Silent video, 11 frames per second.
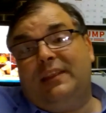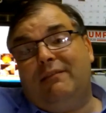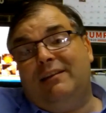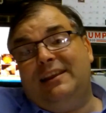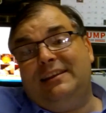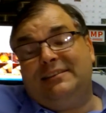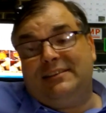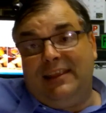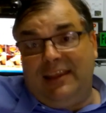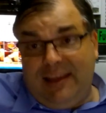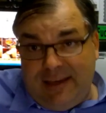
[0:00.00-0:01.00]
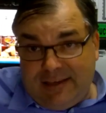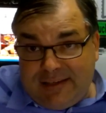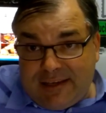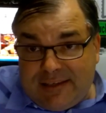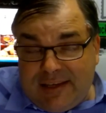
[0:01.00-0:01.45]
they released the
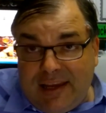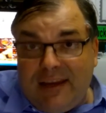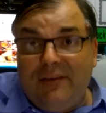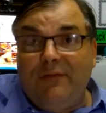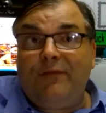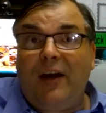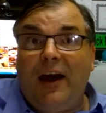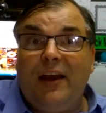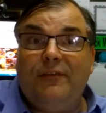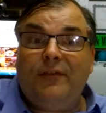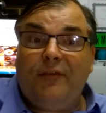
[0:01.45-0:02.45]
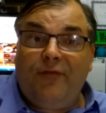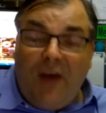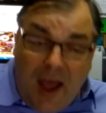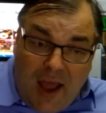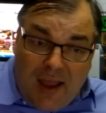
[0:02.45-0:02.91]

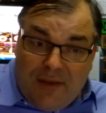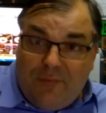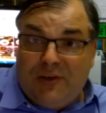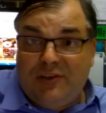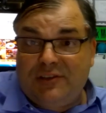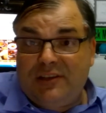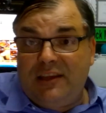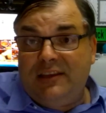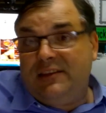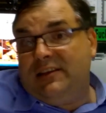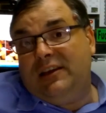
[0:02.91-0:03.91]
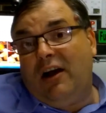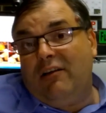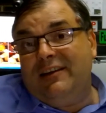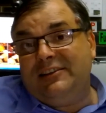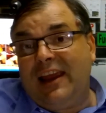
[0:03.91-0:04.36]
1655, which is the the
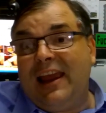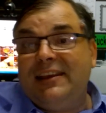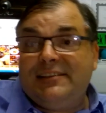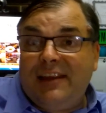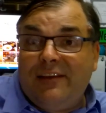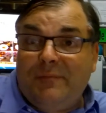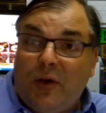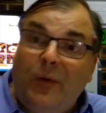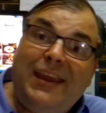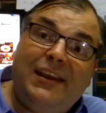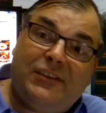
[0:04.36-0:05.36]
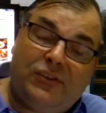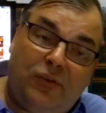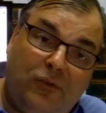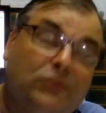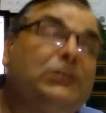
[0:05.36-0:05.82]
orange hand Steve McQueen it's
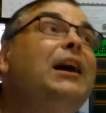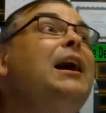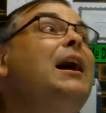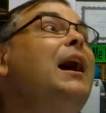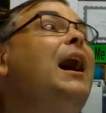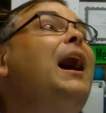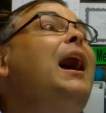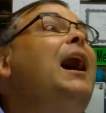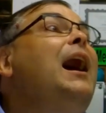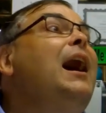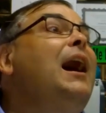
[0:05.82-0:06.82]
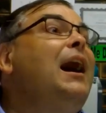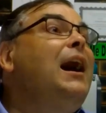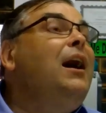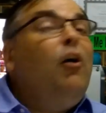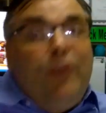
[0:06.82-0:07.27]
called.
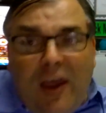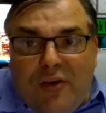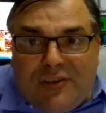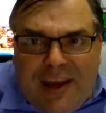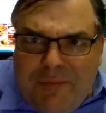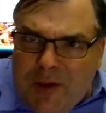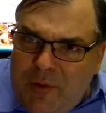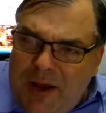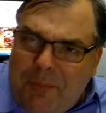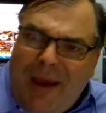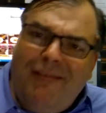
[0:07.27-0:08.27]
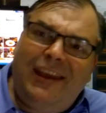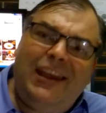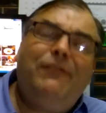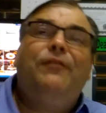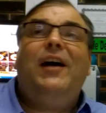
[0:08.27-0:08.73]
Uh, although Steve McQueen apparently
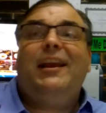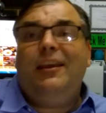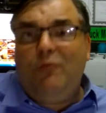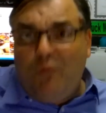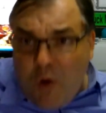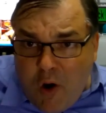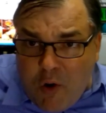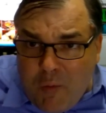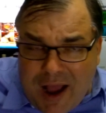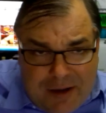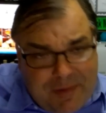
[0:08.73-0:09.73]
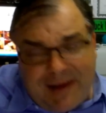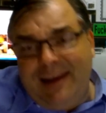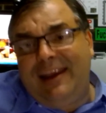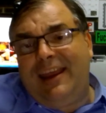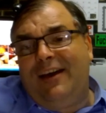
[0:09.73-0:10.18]
never fucking wore one, but
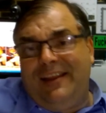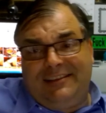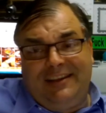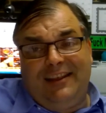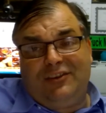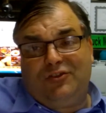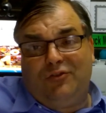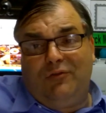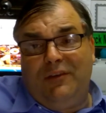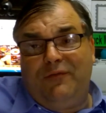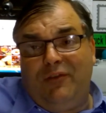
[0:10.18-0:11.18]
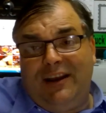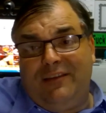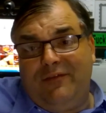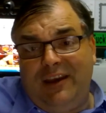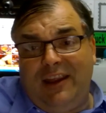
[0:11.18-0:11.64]
anyhow, that's another story for
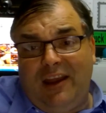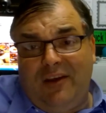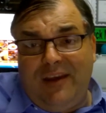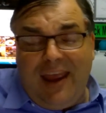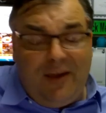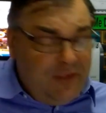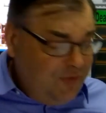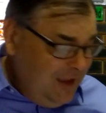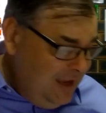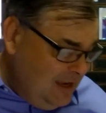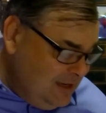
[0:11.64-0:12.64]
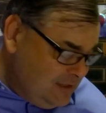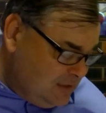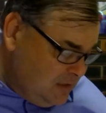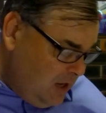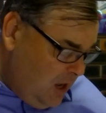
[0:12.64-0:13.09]
another video. Now, the thing
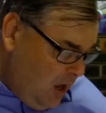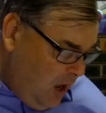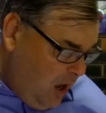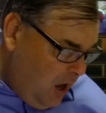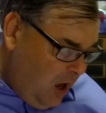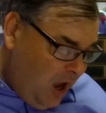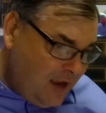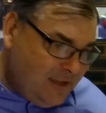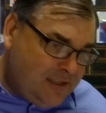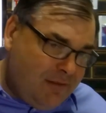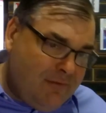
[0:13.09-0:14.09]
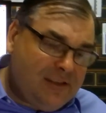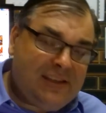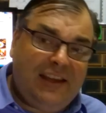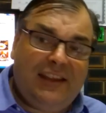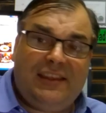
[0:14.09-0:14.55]
is, I
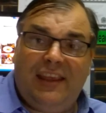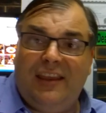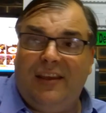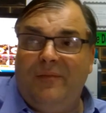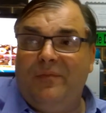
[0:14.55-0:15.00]
seriously think